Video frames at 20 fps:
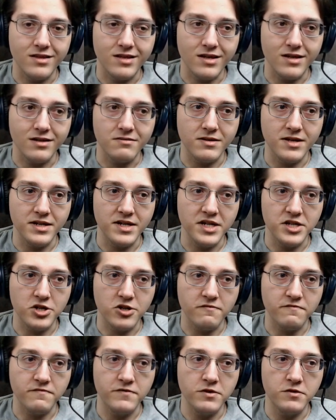The
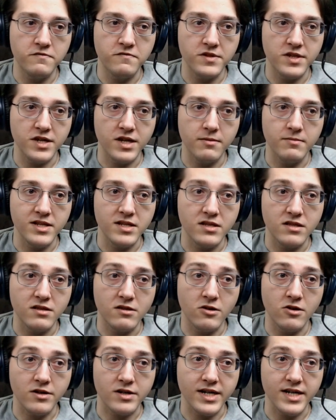initial food for them, and
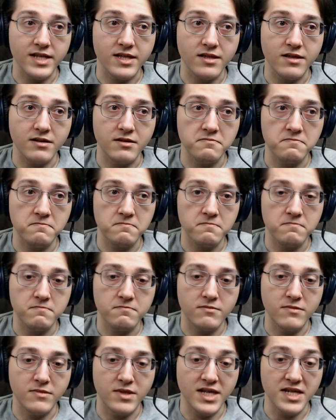look at the
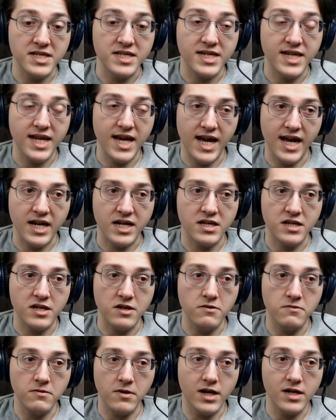this tech,
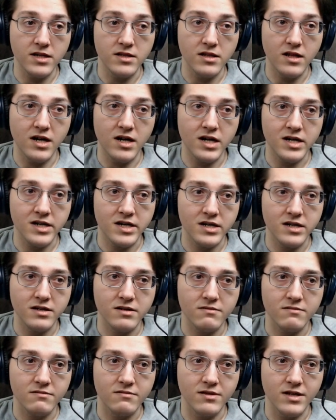you unlock
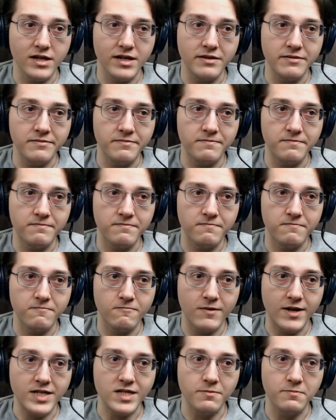the
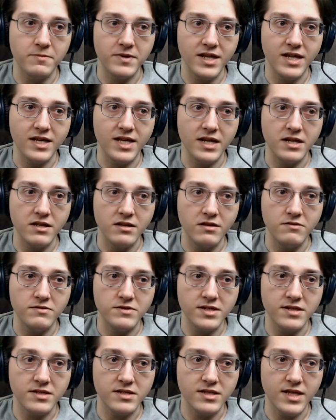recipe that
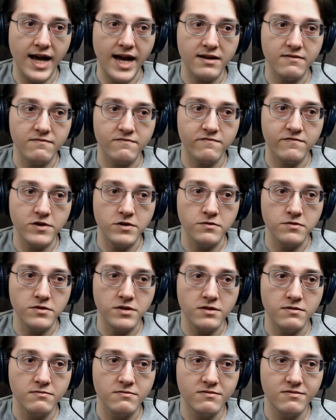uses that
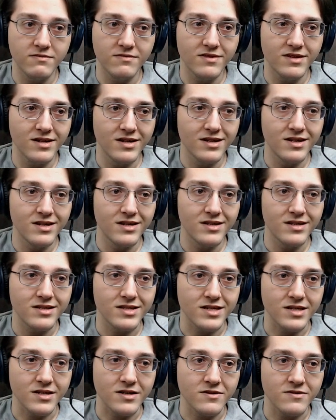food.
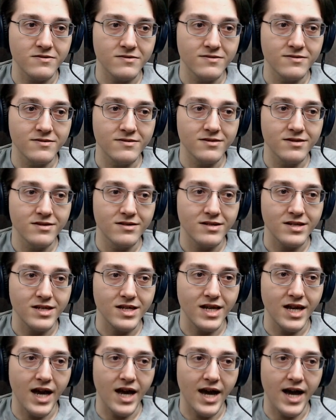So,
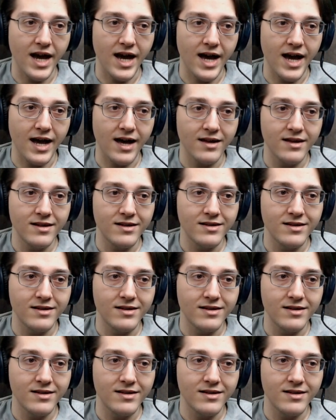yeah.